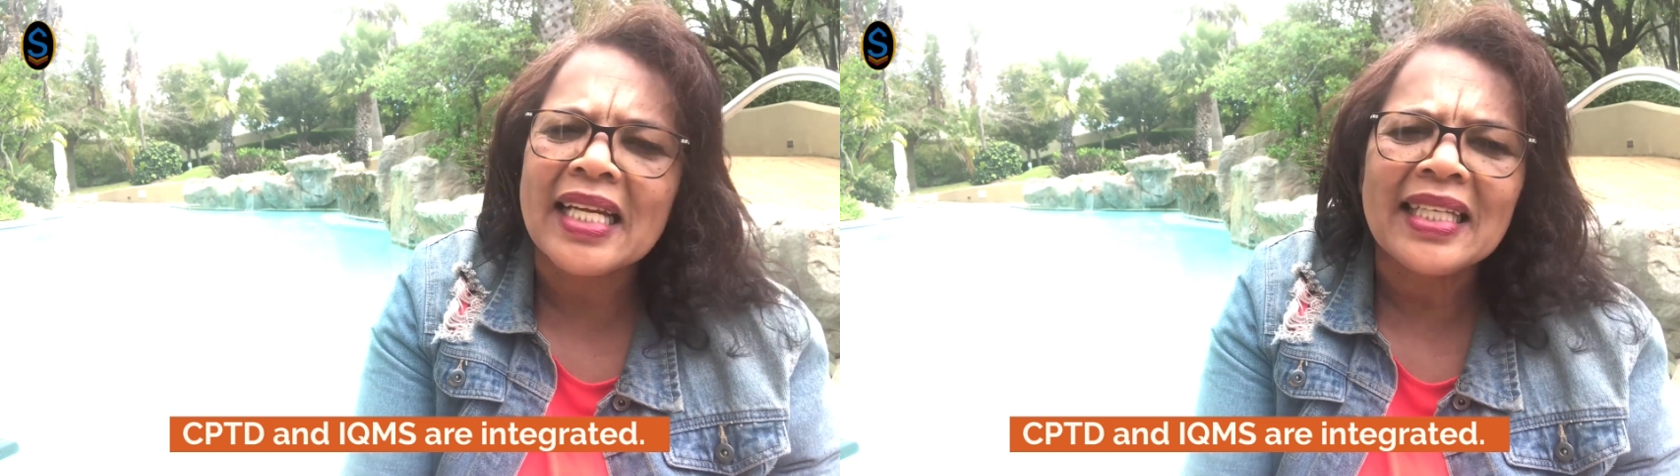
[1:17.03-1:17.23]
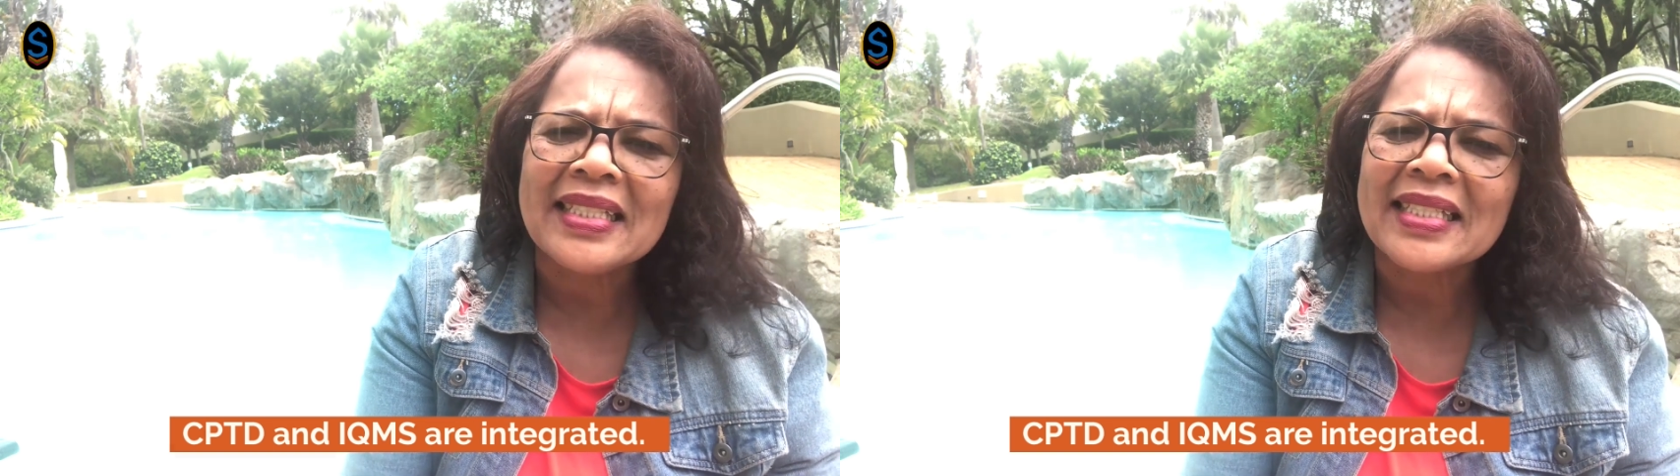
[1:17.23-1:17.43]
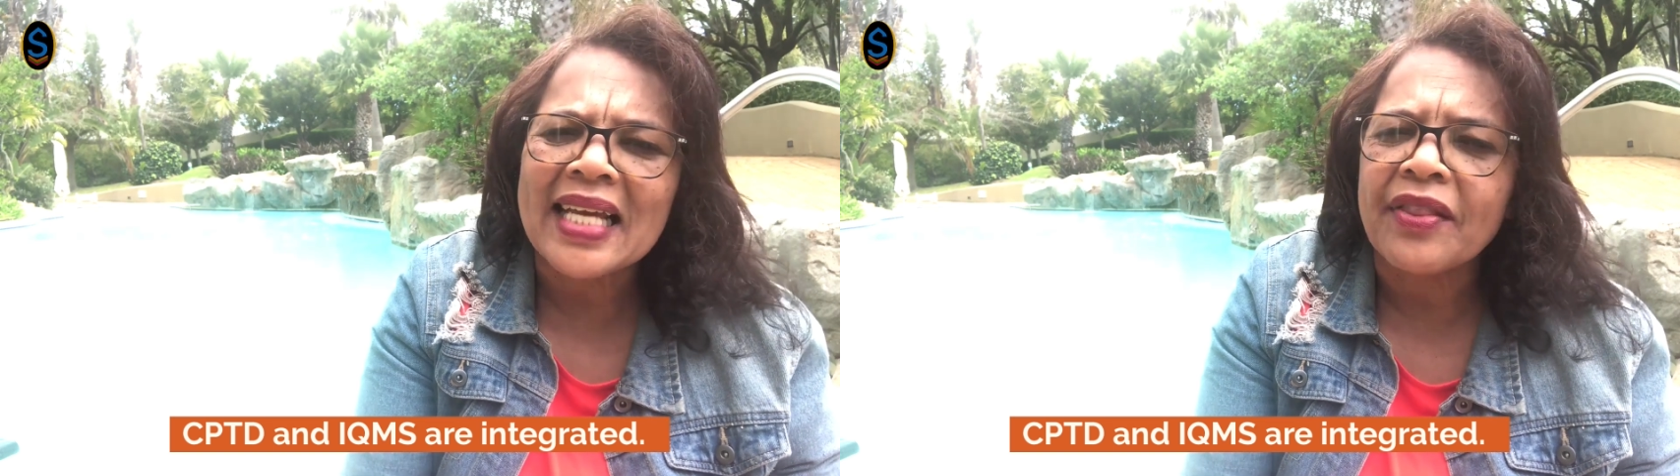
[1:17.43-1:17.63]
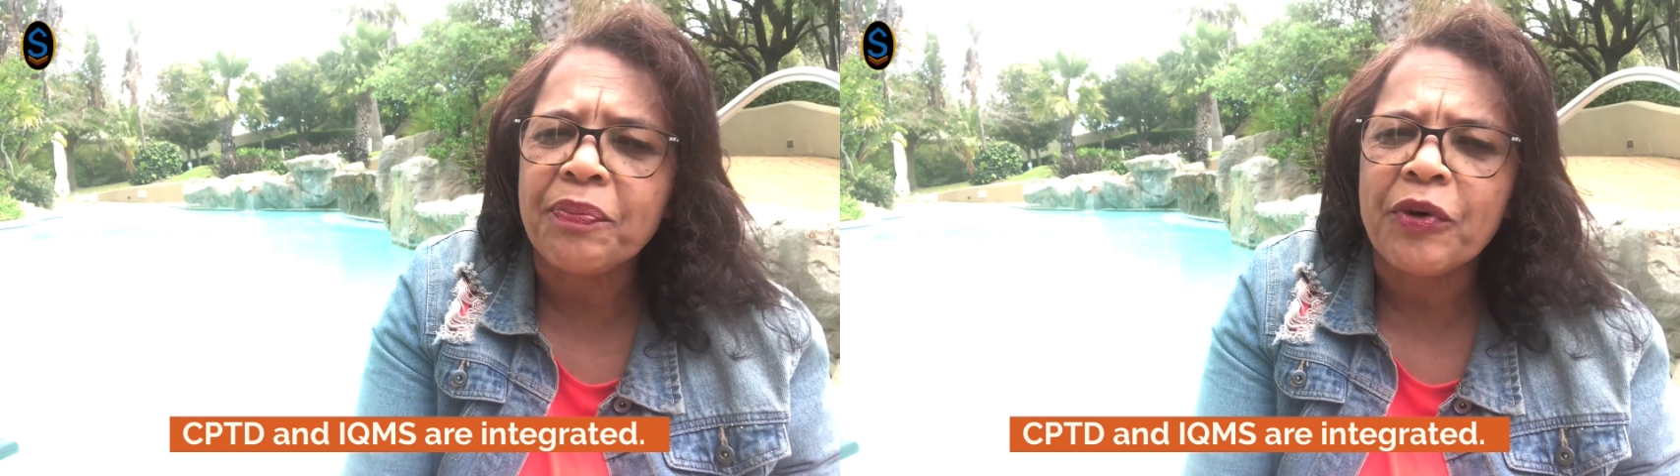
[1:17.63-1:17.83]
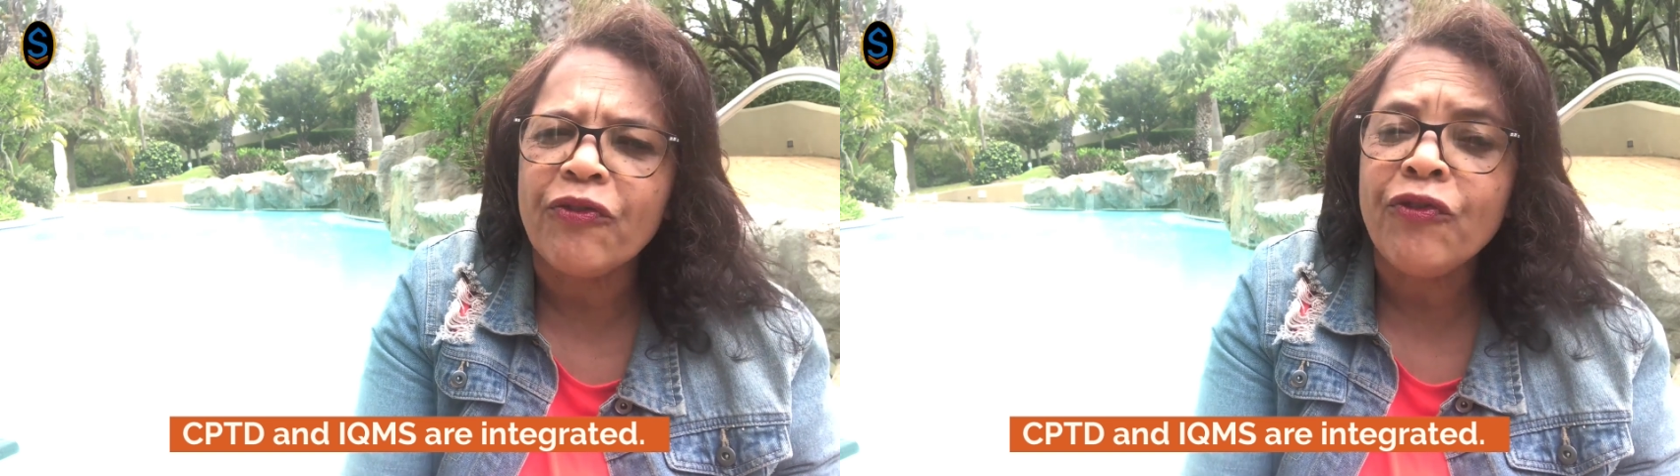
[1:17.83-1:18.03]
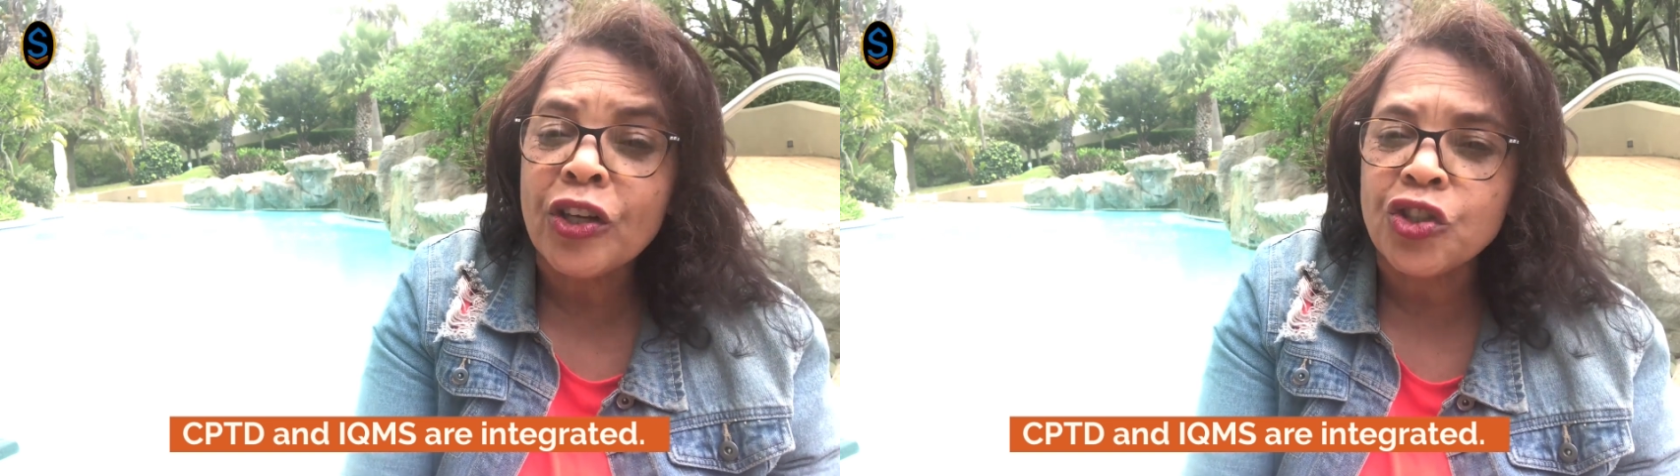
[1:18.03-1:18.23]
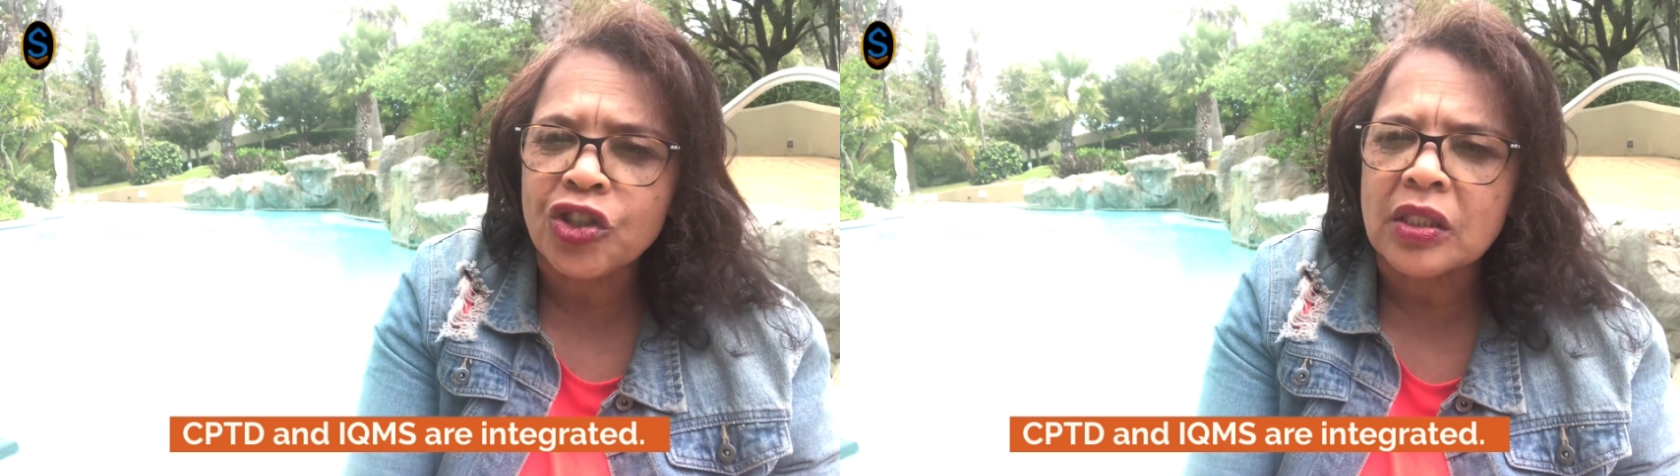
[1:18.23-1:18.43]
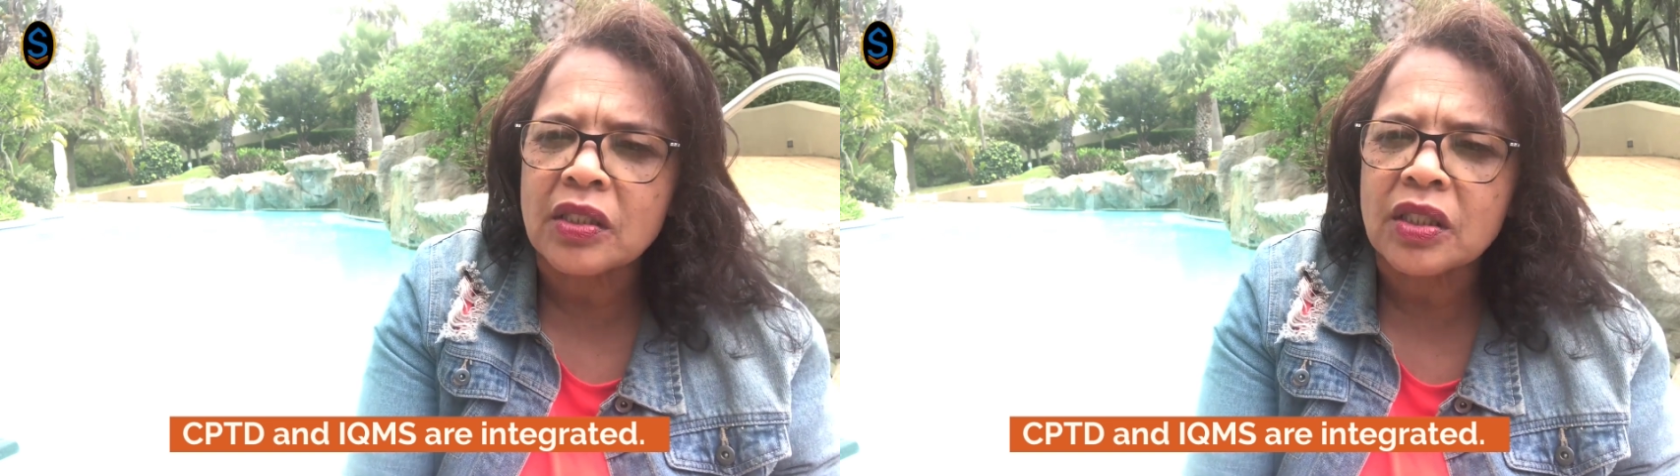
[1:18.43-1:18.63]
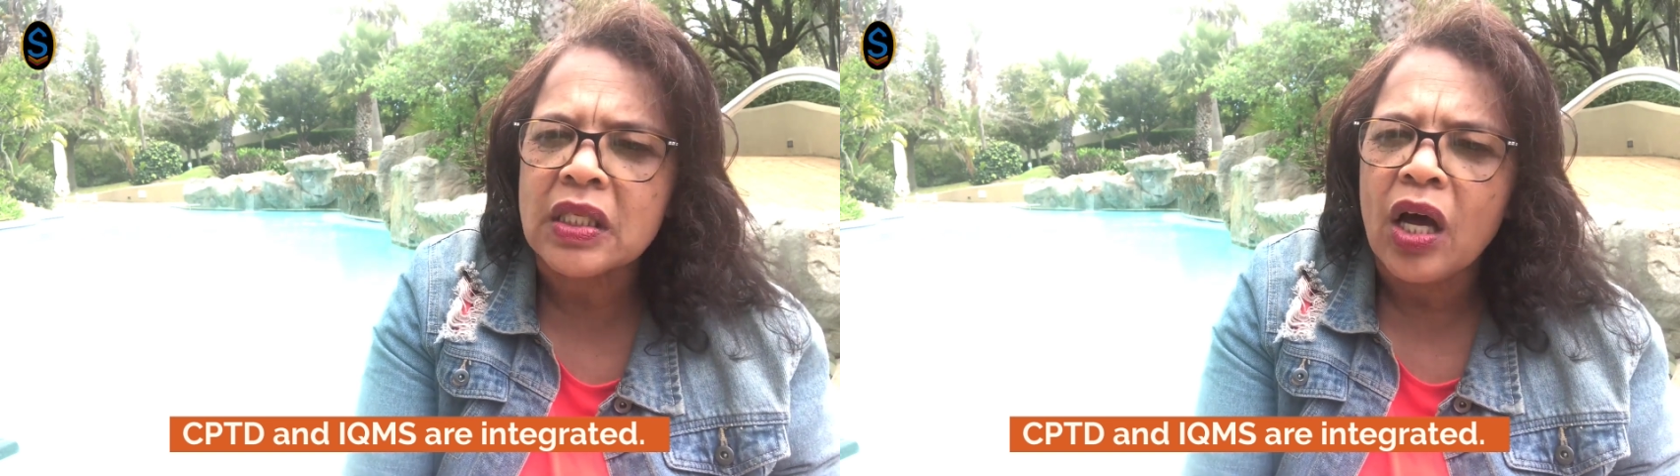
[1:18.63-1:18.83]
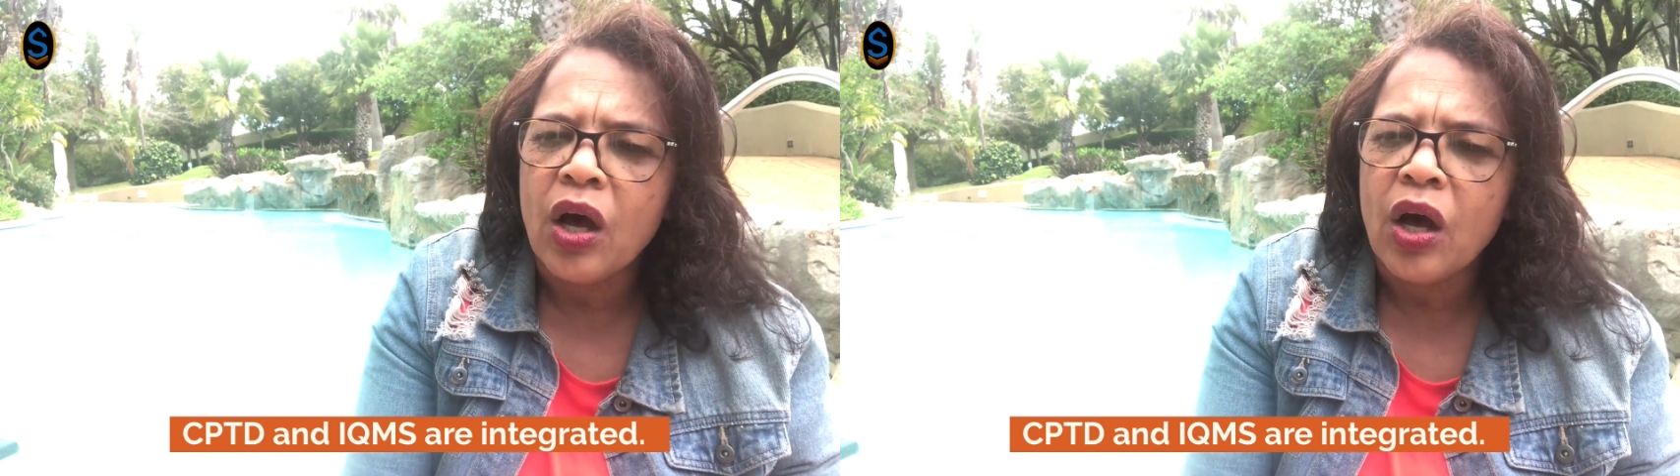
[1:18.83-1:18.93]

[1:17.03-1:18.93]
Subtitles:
dentists, other professionals